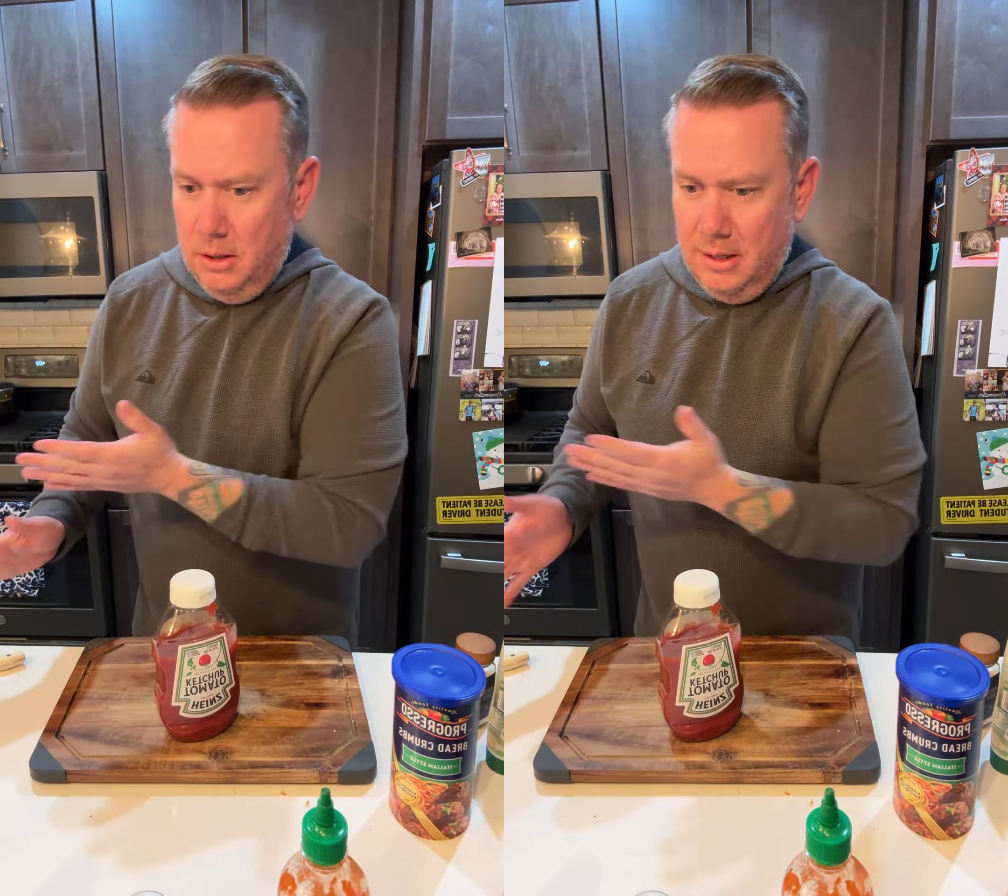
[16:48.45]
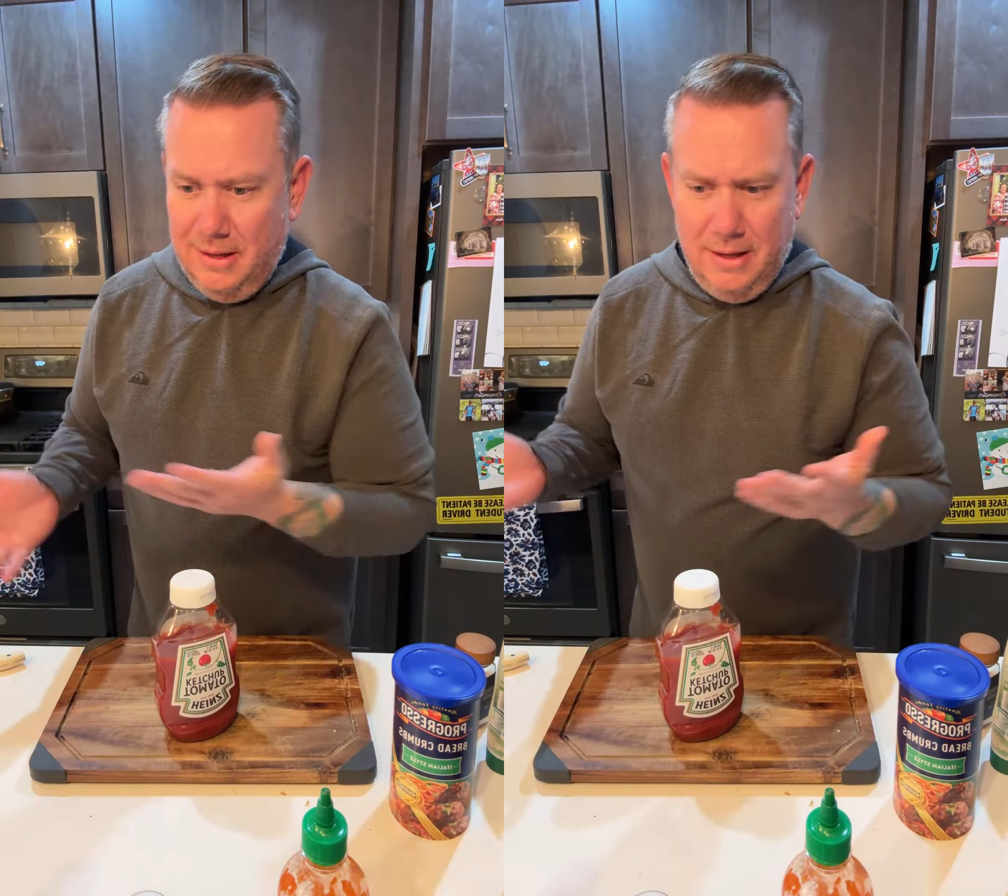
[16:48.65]

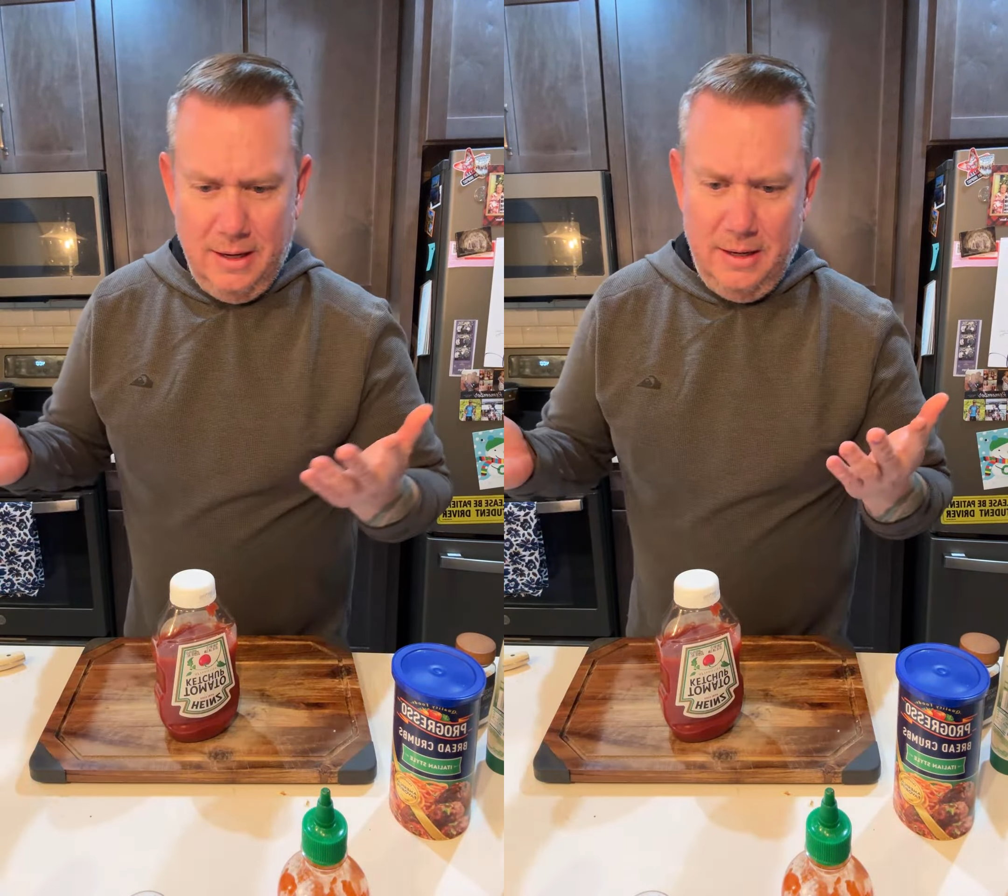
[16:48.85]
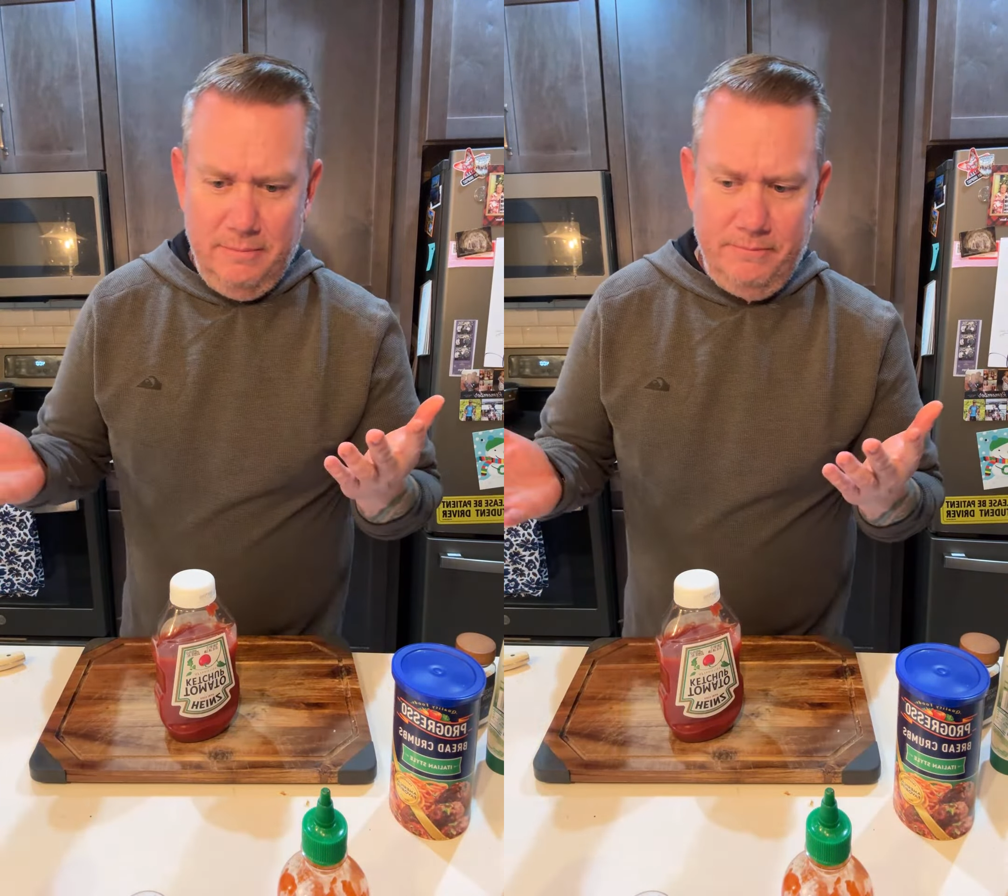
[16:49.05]
and
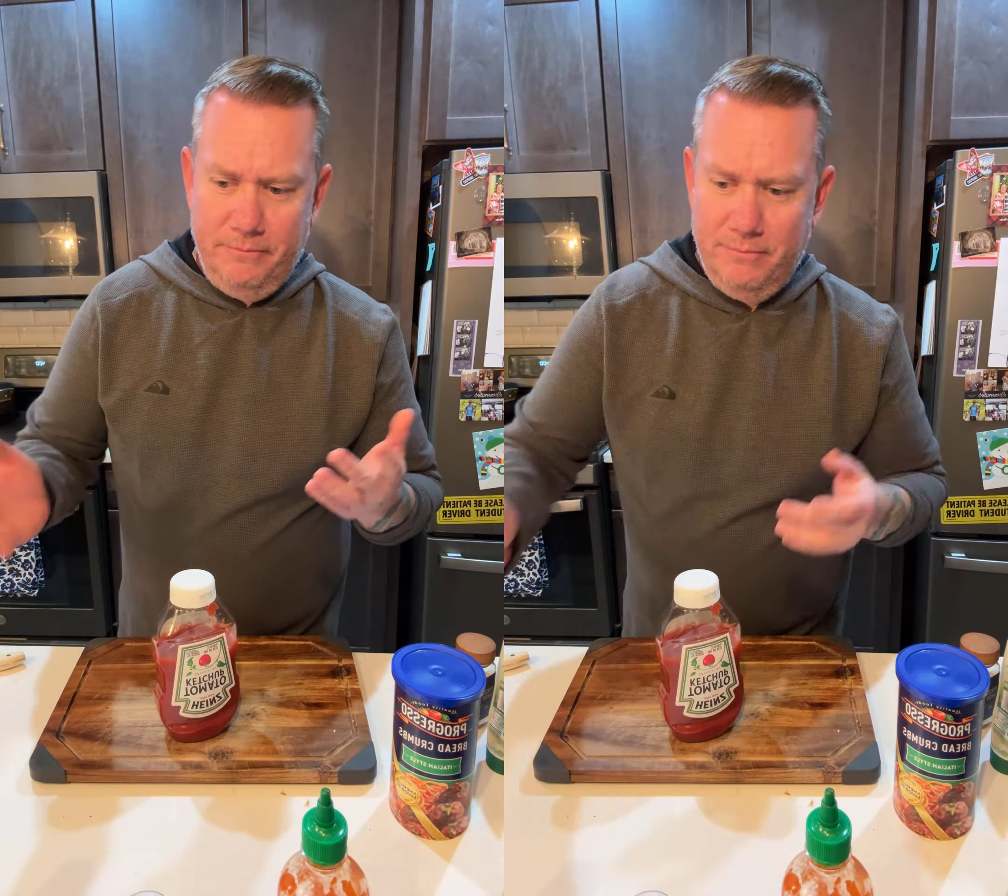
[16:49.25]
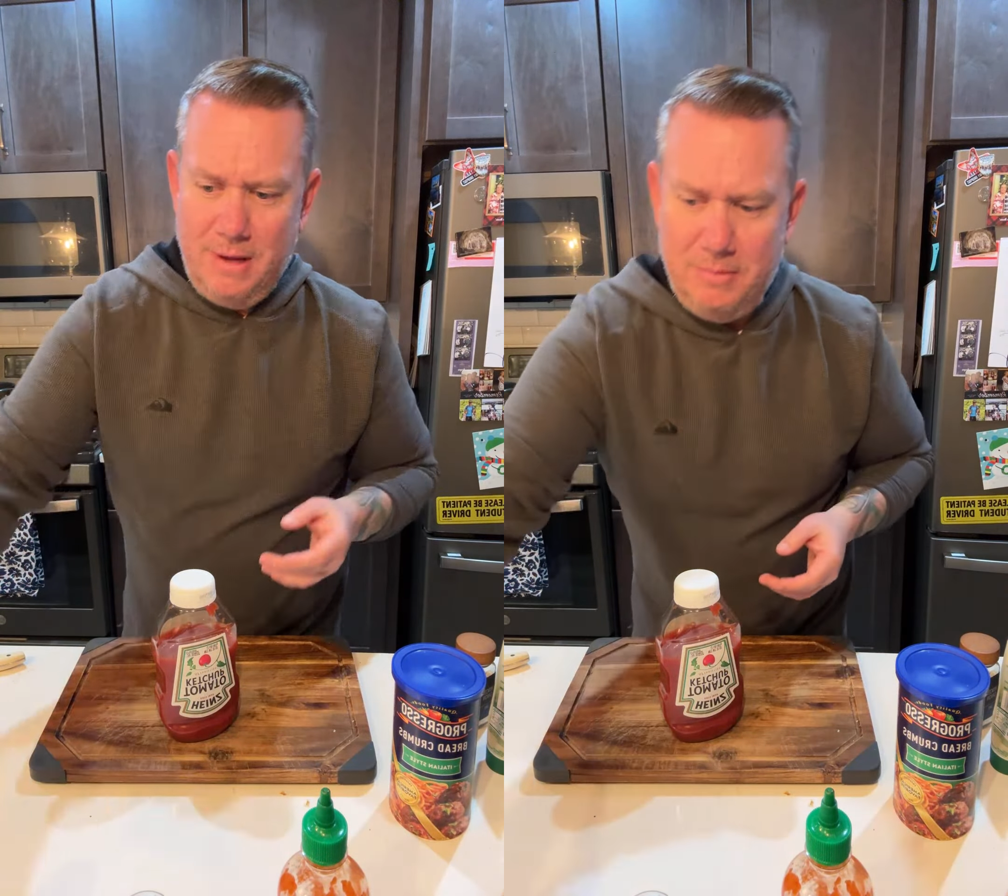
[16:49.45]
then
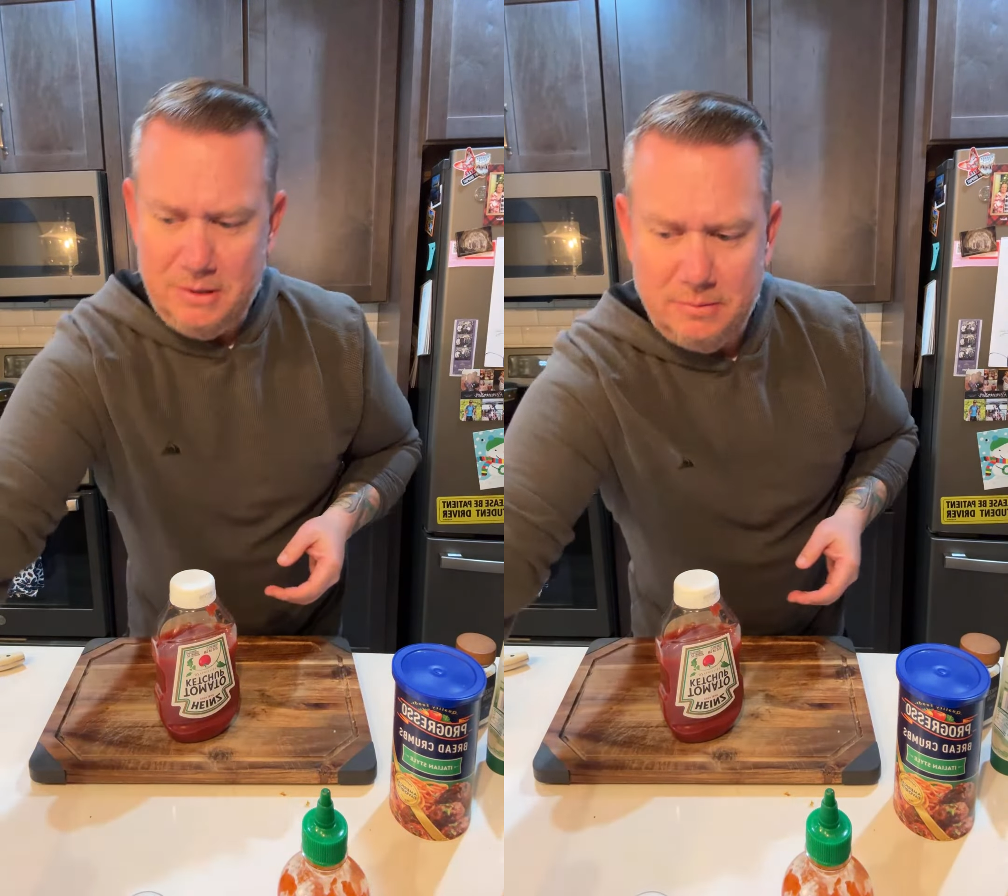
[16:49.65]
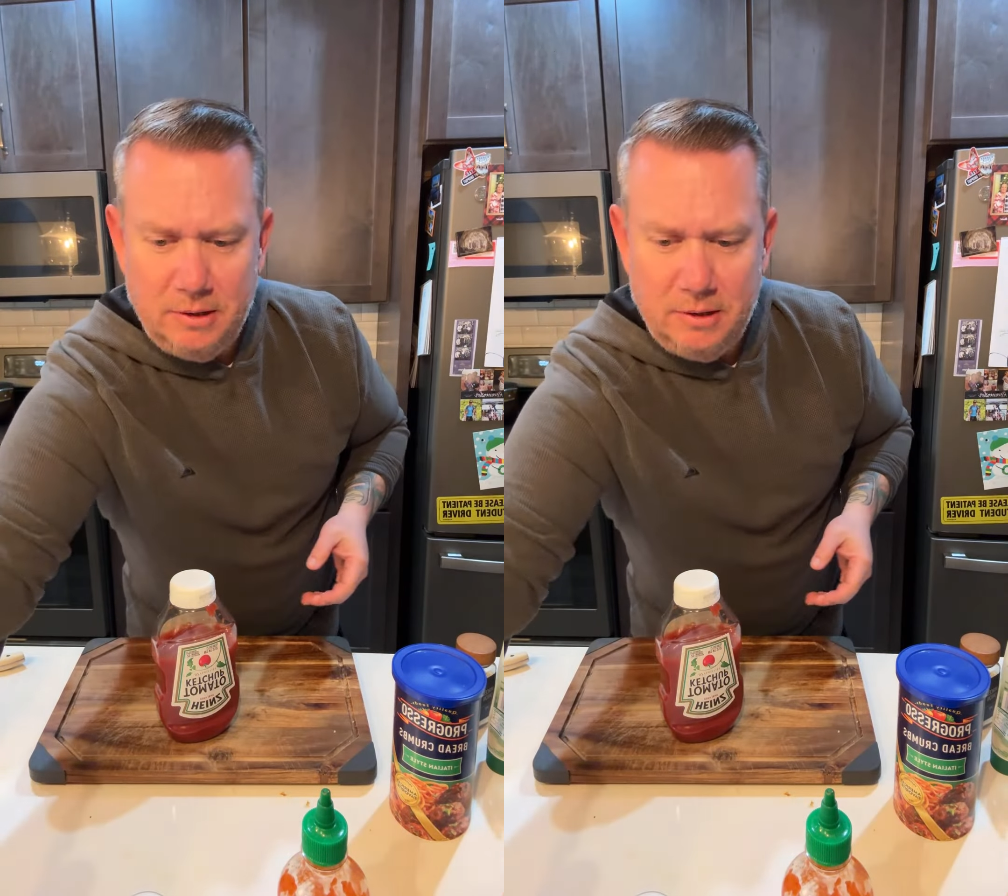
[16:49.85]
maybe some